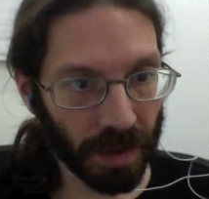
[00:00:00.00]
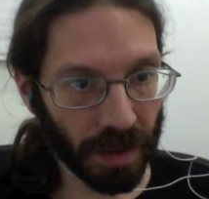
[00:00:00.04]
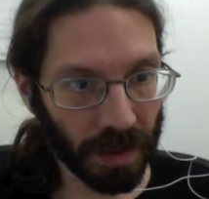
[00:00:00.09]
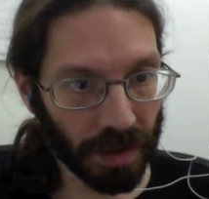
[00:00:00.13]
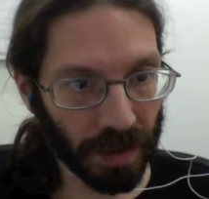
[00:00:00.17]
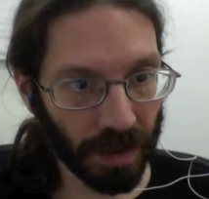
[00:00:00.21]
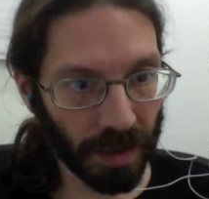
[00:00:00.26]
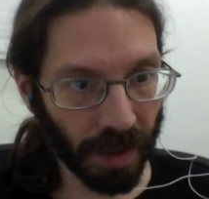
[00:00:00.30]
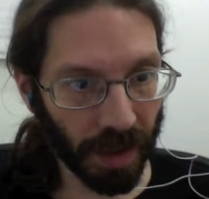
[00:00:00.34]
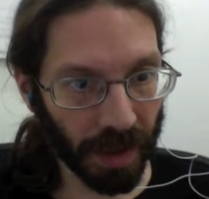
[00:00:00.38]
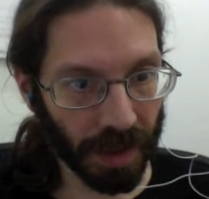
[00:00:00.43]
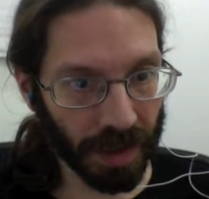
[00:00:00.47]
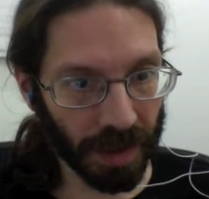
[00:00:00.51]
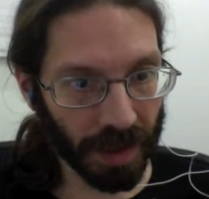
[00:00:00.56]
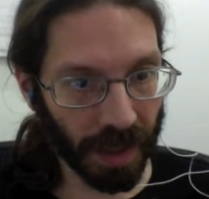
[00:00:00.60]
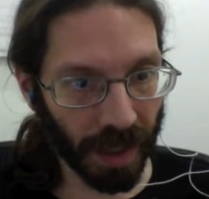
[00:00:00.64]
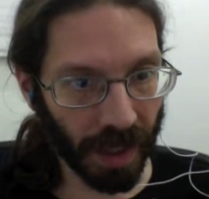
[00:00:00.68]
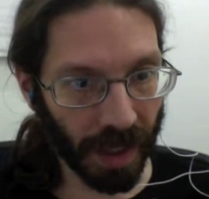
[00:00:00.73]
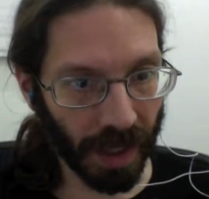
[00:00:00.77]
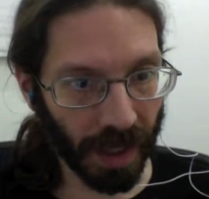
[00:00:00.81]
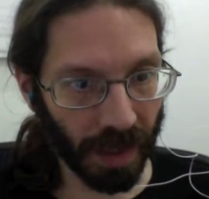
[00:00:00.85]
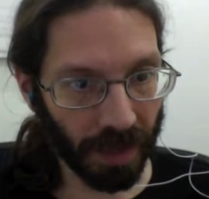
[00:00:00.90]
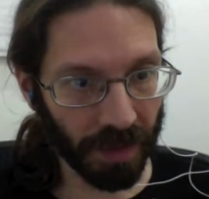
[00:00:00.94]
so as to
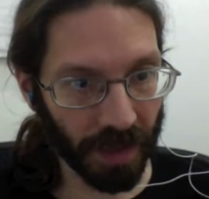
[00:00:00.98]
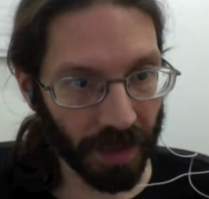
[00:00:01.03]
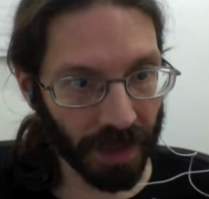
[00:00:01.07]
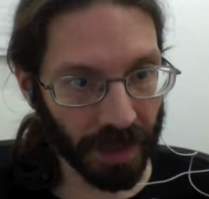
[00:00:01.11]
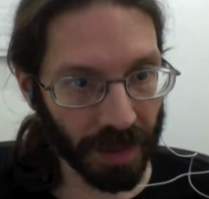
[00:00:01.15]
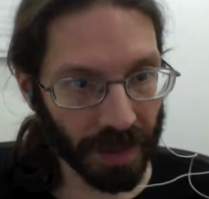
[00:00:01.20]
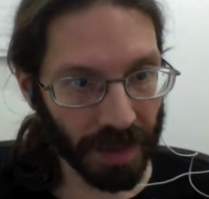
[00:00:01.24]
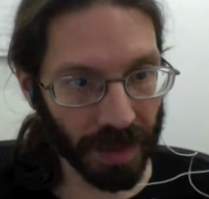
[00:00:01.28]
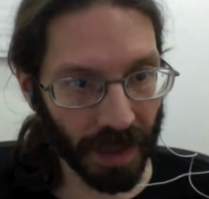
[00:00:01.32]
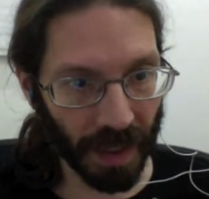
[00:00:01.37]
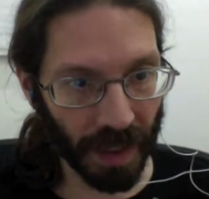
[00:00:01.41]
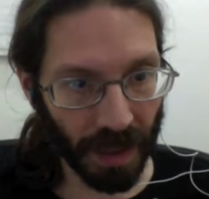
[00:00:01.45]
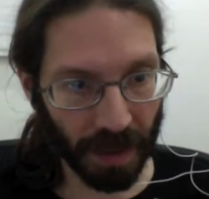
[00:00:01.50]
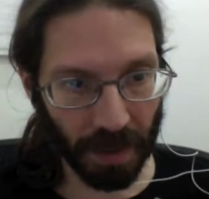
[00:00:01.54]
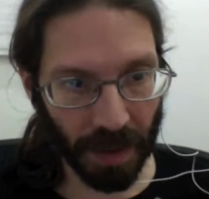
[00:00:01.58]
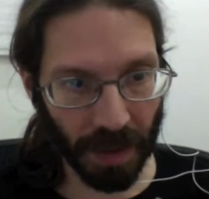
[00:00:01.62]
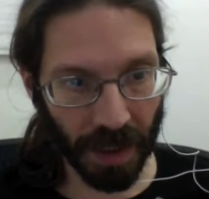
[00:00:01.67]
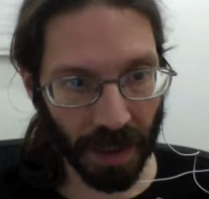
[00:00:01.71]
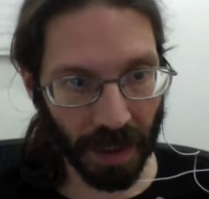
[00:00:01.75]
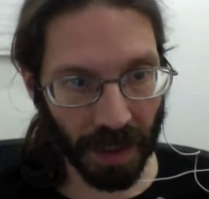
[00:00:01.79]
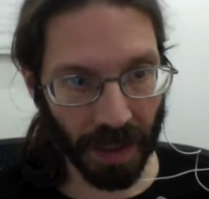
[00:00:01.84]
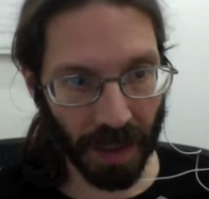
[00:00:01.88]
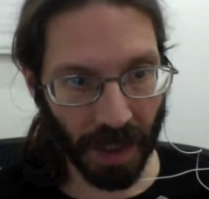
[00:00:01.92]
have the same
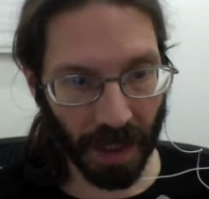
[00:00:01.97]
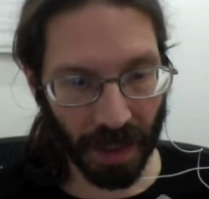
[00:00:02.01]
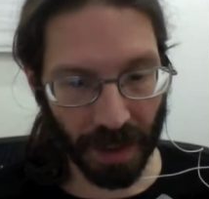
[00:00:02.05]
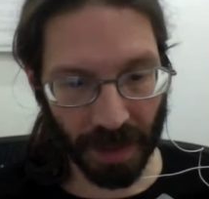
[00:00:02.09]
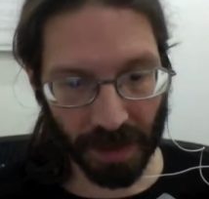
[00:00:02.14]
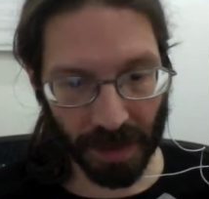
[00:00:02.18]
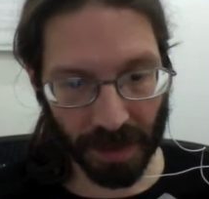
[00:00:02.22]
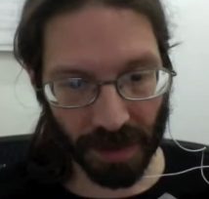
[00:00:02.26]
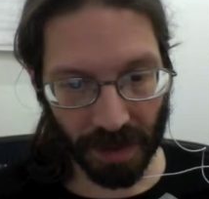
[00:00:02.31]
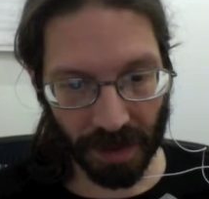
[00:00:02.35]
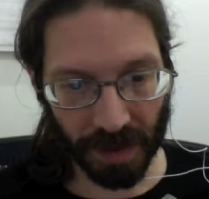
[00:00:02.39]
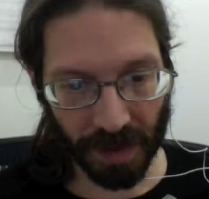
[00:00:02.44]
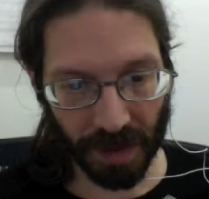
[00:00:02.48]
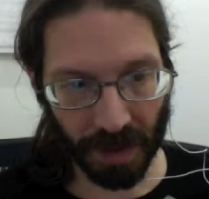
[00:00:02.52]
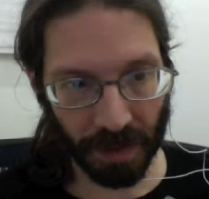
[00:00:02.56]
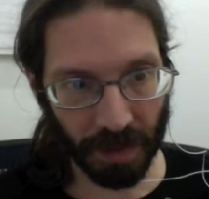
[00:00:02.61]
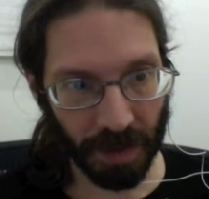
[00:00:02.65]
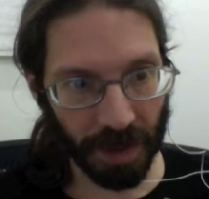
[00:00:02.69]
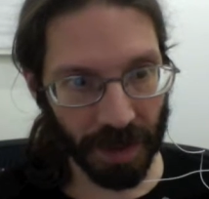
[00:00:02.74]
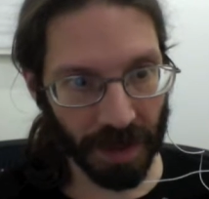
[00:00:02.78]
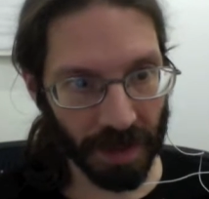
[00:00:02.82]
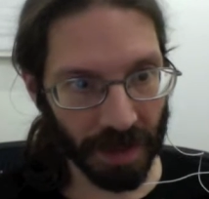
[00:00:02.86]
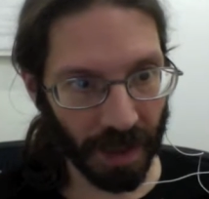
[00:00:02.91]
indent system
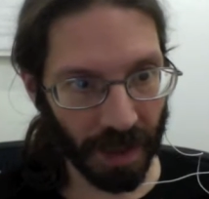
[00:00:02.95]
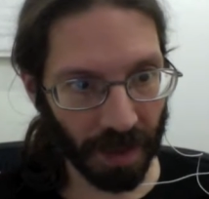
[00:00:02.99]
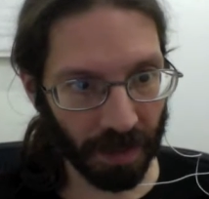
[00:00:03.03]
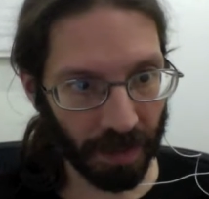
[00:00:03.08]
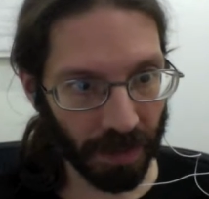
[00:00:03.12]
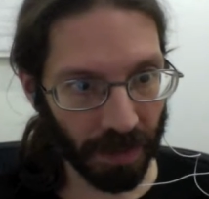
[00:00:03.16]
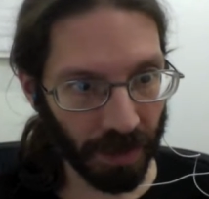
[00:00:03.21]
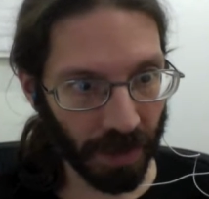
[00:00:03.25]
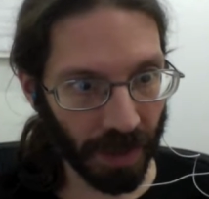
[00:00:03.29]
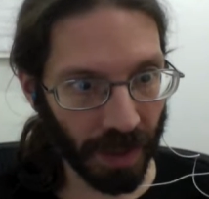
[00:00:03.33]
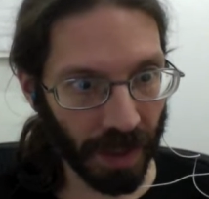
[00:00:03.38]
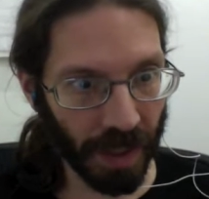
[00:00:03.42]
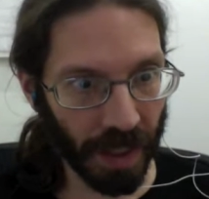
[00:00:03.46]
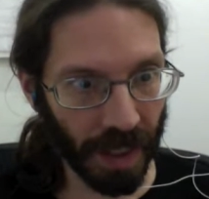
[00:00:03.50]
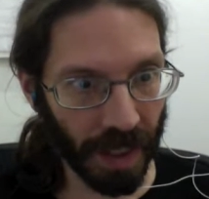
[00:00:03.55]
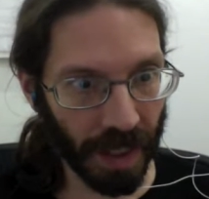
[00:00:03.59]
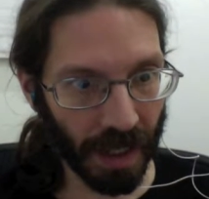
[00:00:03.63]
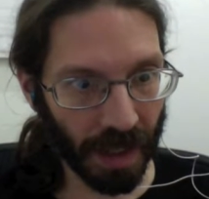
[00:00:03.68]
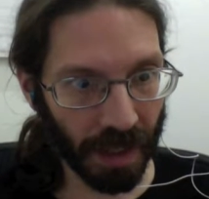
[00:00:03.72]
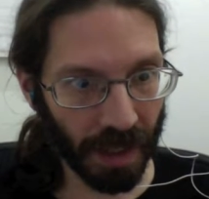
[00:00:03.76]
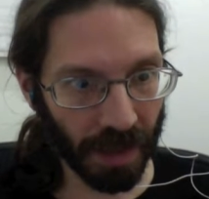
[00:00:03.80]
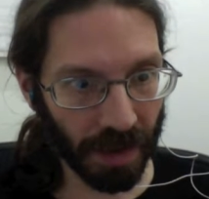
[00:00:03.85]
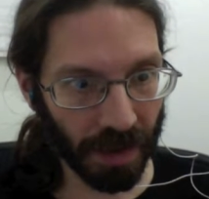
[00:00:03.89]
as them for
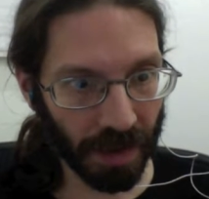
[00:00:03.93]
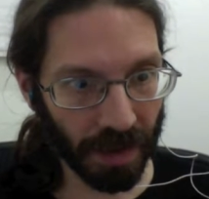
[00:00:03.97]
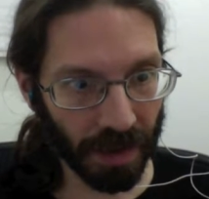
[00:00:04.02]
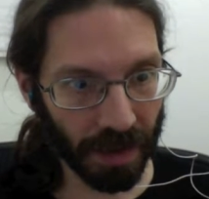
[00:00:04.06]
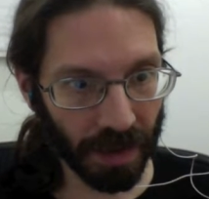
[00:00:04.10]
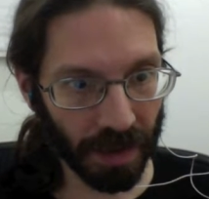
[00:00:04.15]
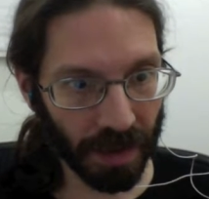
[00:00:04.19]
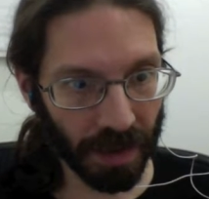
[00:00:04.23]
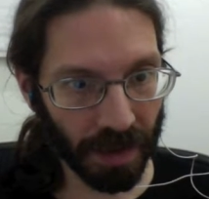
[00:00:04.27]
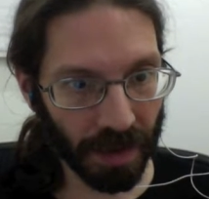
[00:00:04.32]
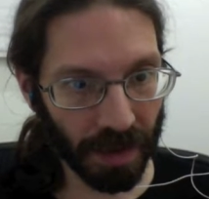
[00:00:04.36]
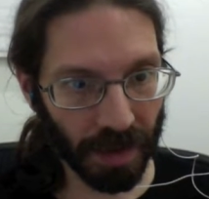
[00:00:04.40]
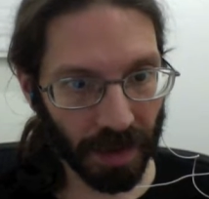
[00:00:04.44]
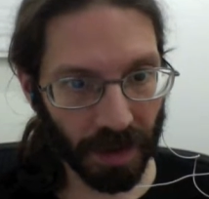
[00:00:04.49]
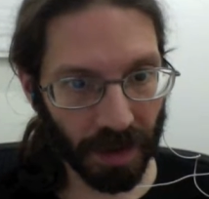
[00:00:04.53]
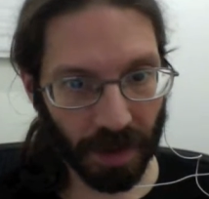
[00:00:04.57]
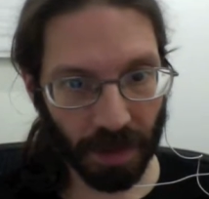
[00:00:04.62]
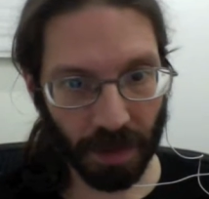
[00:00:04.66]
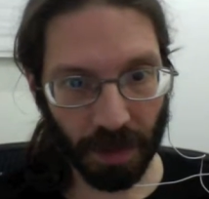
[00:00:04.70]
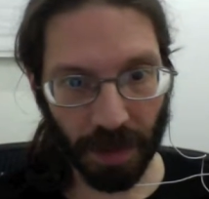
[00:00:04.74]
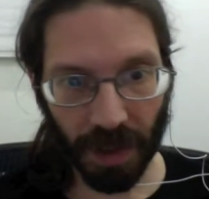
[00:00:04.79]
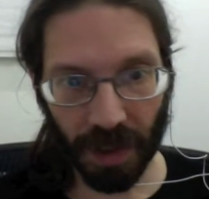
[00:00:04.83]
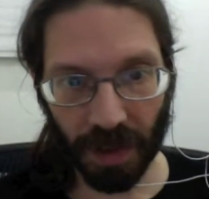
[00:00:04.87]
now,
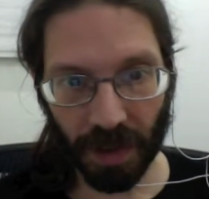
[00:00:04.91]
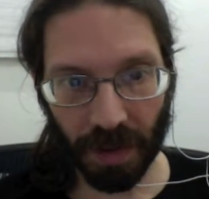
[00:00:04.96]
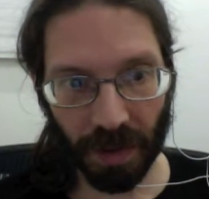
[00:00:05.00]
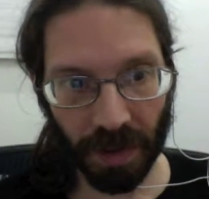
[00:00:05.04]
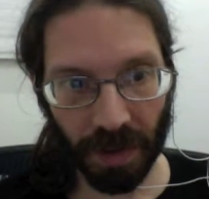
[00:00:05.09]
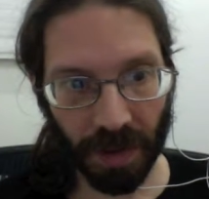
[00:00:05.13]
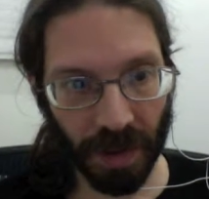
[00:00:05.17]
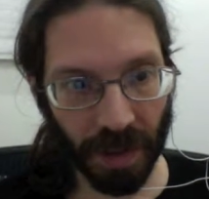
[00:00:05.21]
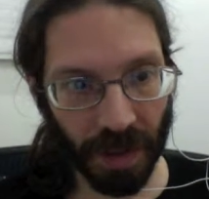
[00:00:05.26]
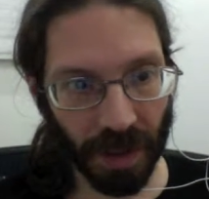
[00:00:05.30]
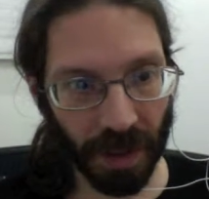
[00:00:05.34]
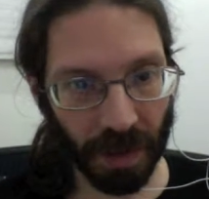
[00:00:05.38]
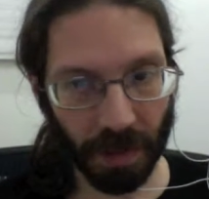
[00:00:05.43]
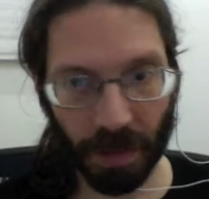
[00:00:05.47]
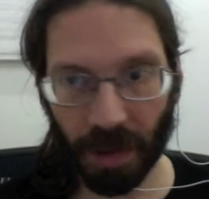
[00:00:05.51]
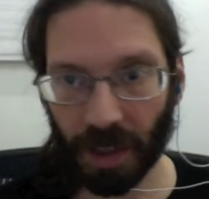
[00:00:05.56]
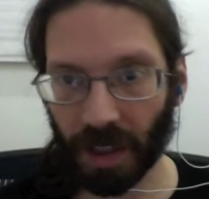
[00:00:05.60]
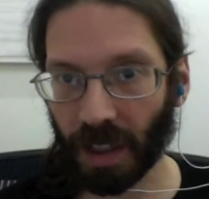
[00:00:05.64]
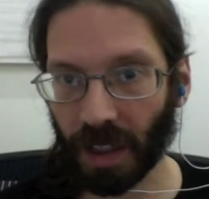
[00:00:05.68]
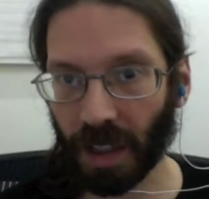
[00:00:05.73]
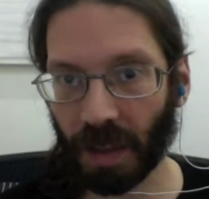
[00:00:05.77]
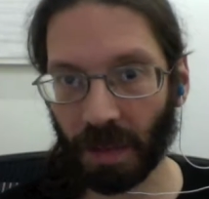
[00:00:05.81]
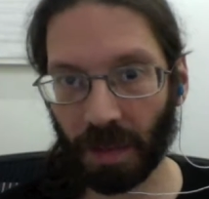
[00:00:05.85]
but I don't think I'm going
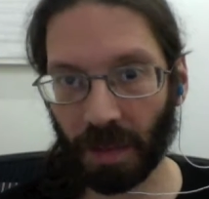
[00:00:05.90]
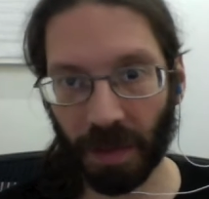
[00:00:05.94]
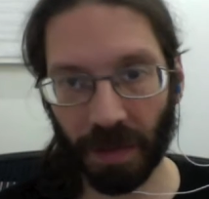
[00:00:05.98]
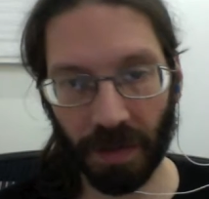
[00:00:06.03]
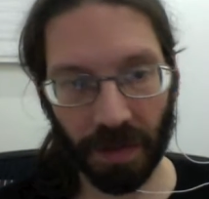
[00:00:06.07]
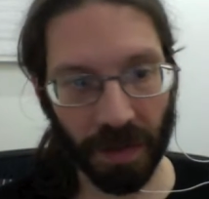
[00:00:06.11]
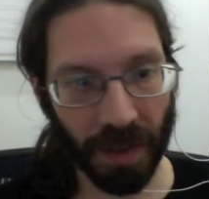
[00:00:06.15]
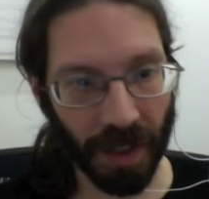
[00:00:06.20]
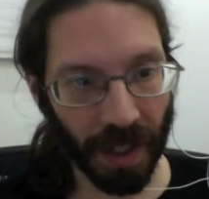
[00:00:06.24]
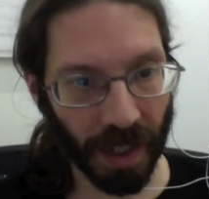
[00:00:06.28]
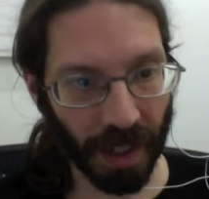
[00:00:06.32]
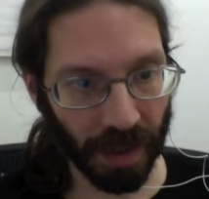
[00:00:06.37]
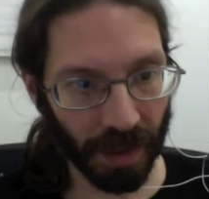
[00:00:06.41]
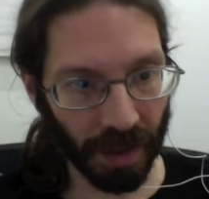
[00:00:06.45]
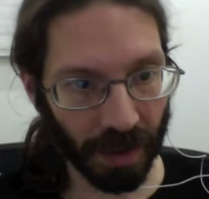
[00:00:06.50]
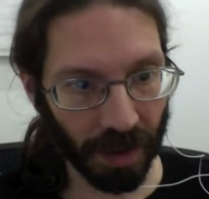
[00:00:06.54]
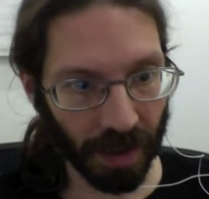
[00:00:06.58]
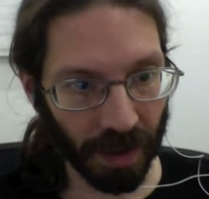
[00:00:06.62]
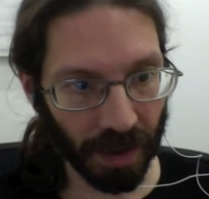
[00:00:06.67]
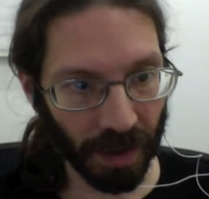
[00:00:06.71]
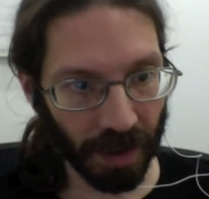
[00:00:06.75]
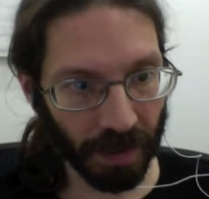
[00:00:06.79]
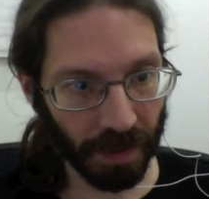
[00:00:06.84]
to keep it for that
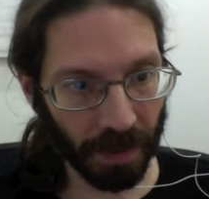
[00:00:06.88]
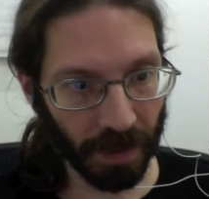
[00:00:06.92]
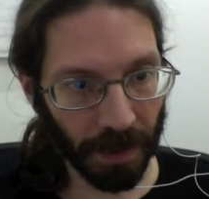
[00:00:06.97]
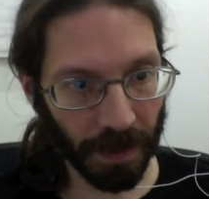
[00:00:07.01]
long.